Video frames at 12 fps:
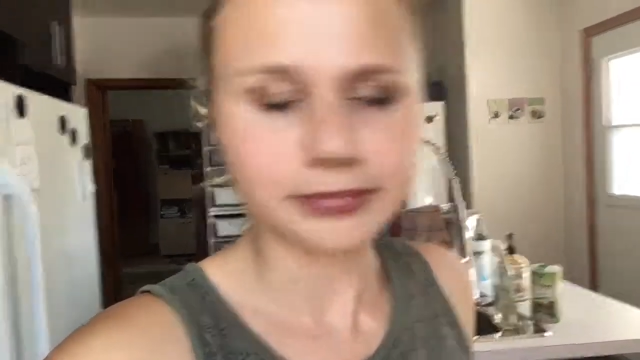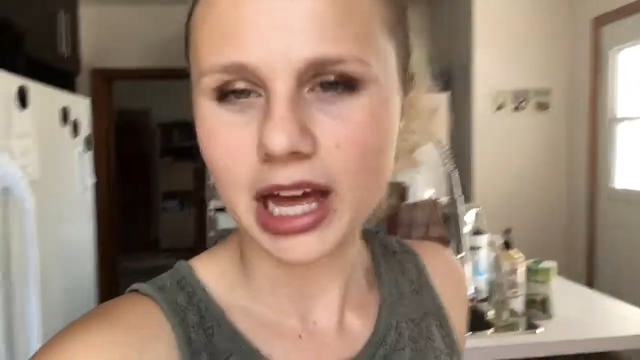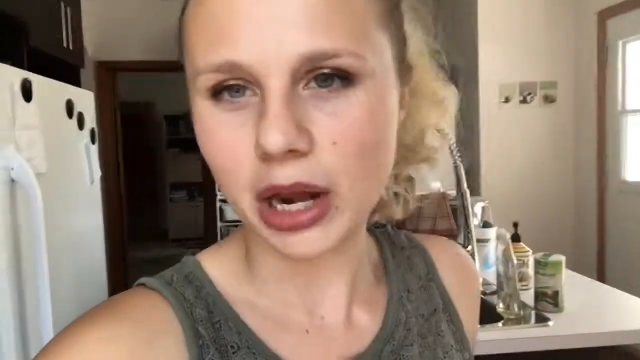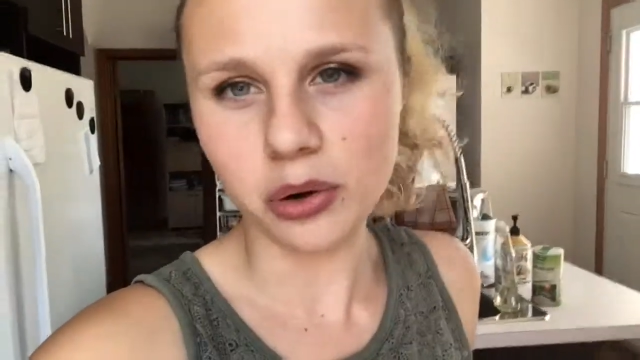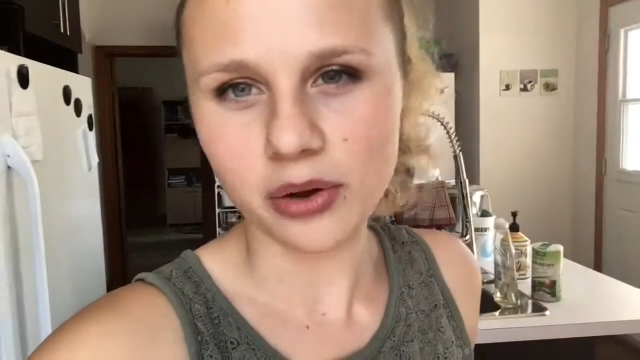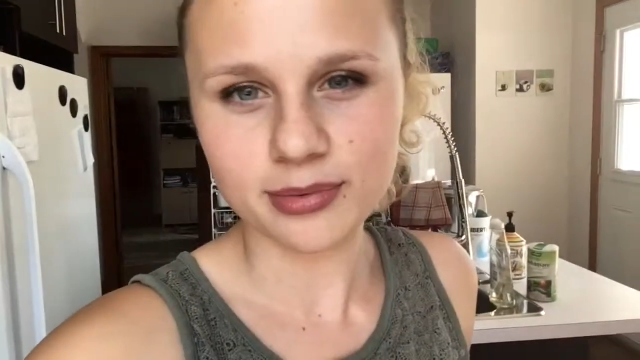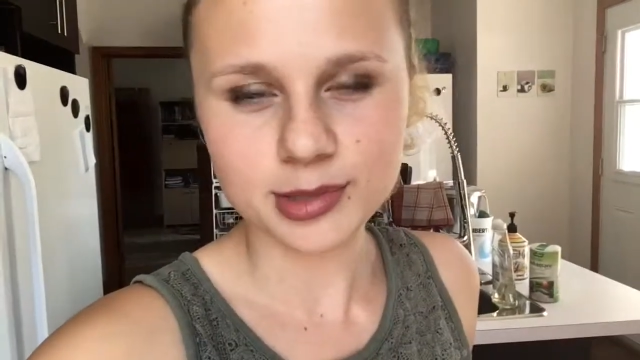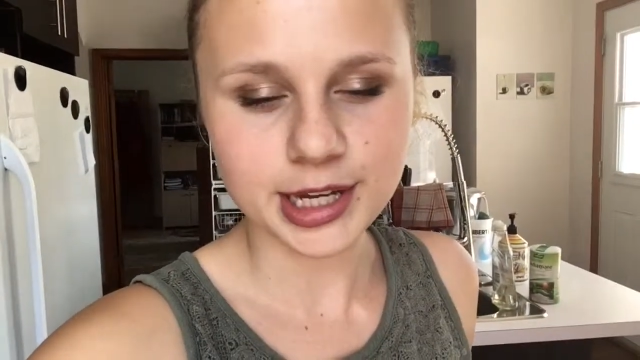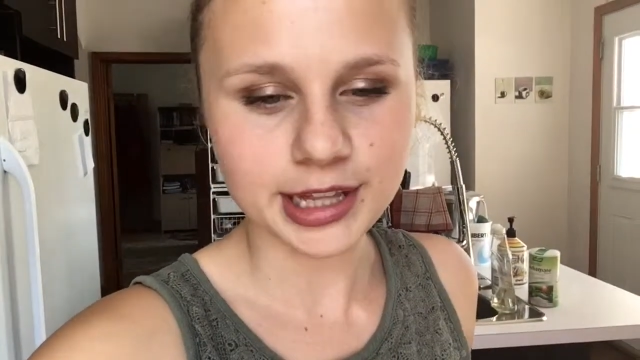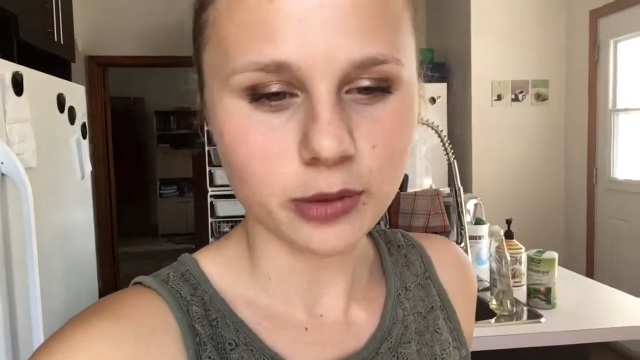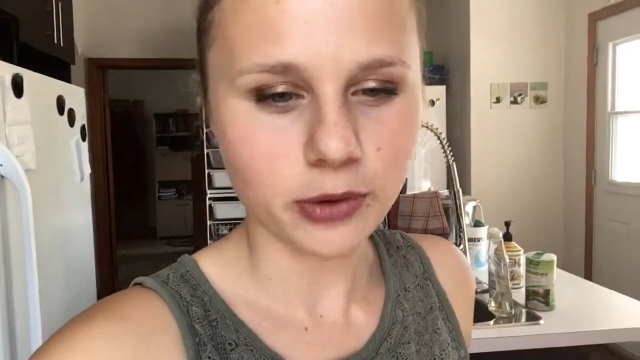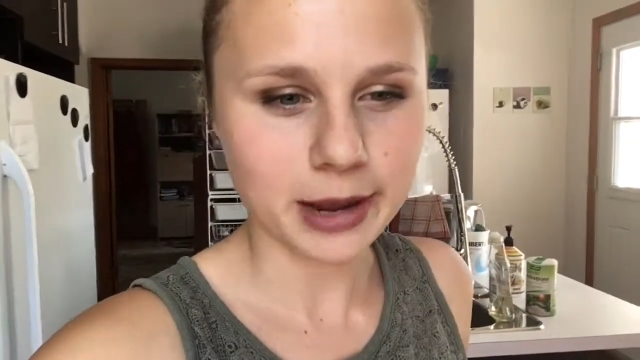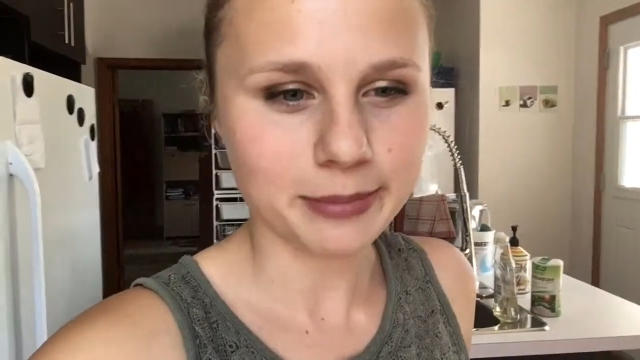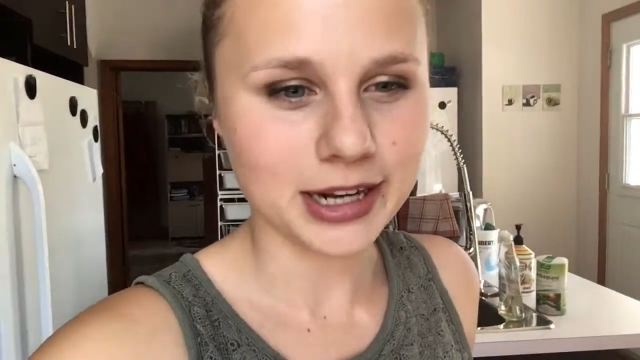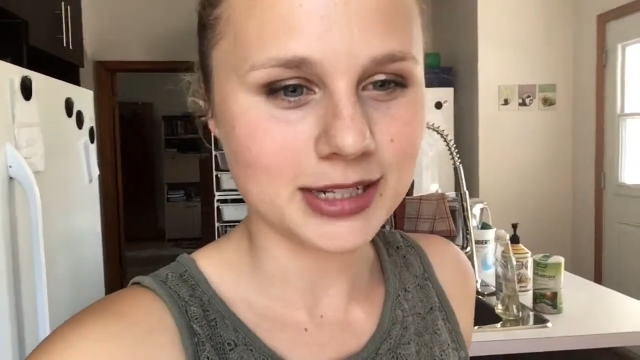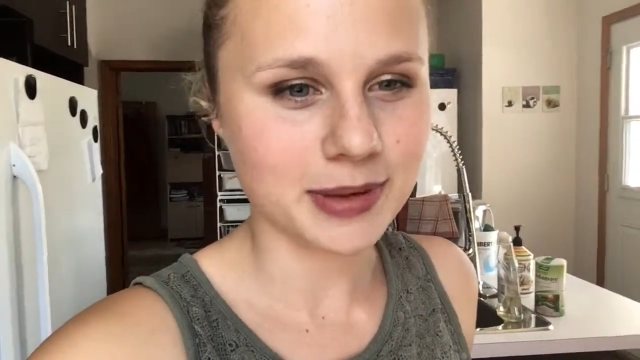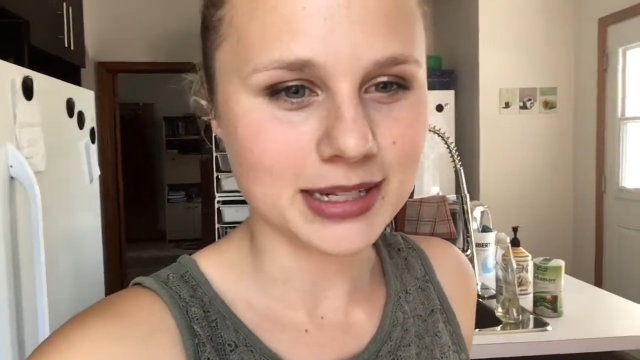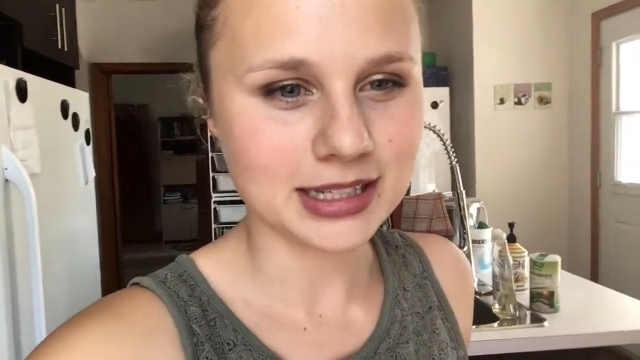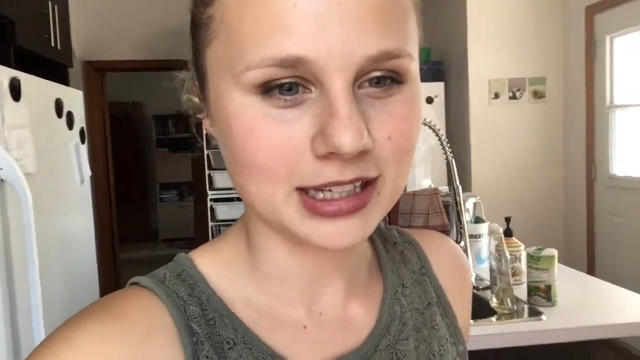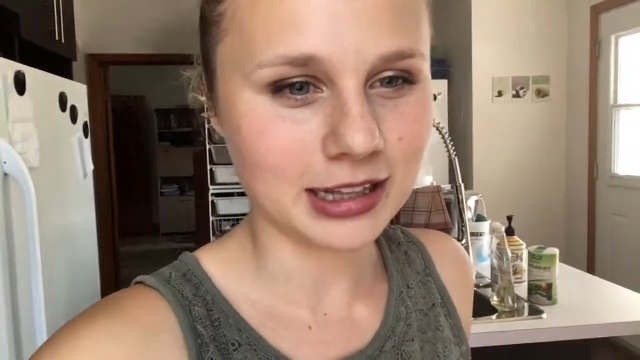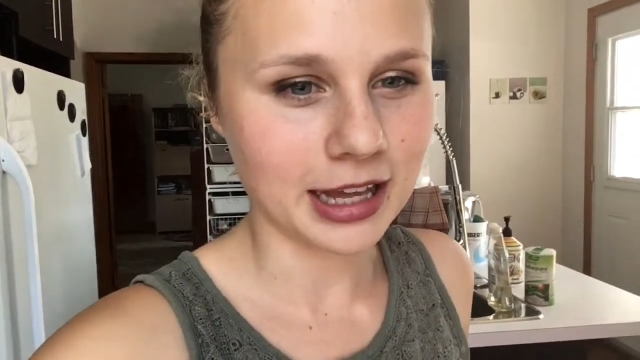I don't know if I'm saying that right, but it's basically